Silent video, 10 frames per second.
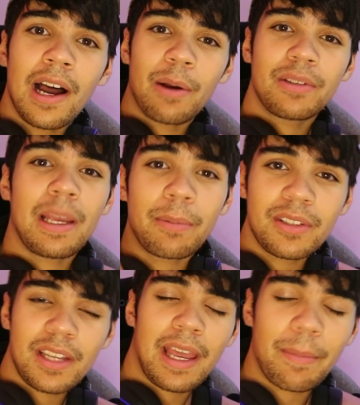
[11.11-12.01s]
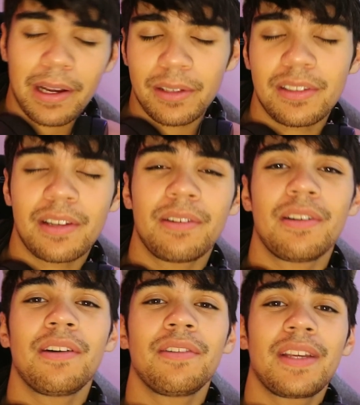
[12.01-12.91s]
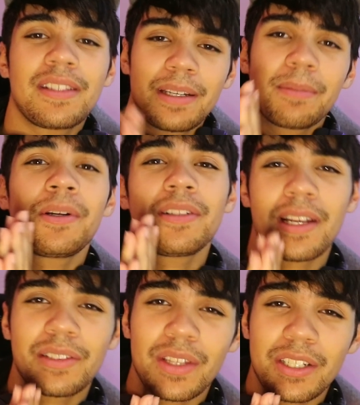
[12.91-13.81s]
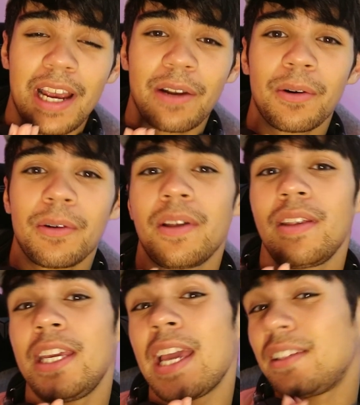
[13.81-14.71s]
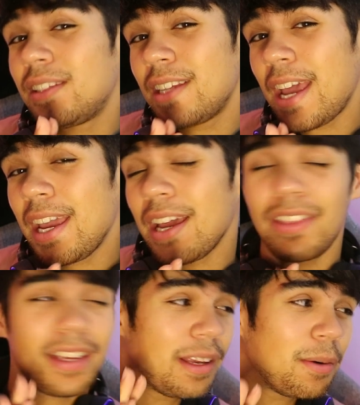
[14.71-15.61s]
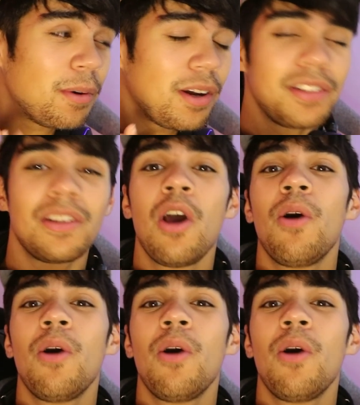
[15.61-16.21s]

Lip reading: I was able to hit a milestone of getting monetized for the channel yesterday, I think it was,